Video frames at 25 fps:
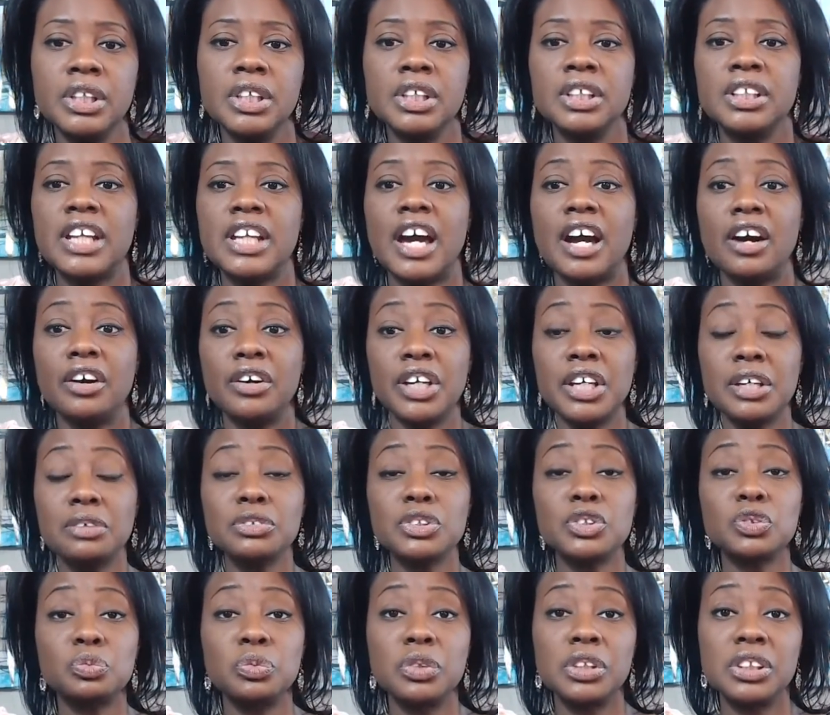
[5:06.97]
Now, he
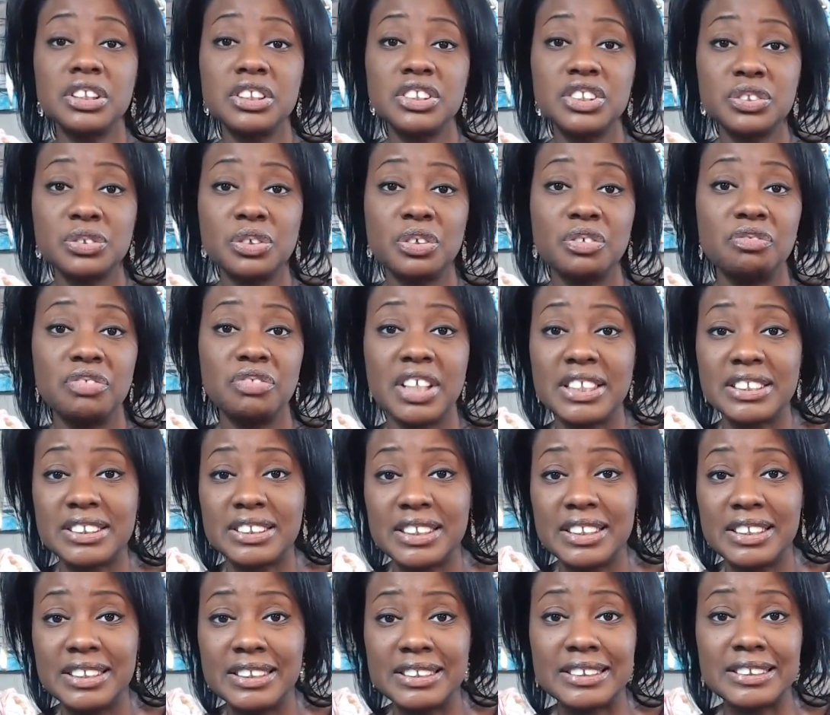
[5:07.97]
was willing to invest
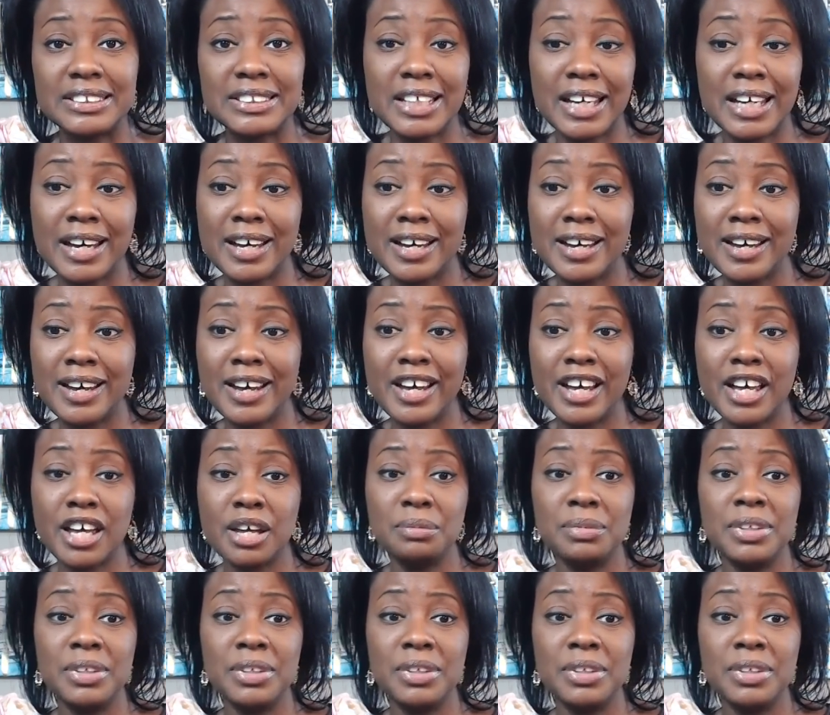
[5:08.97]
his time,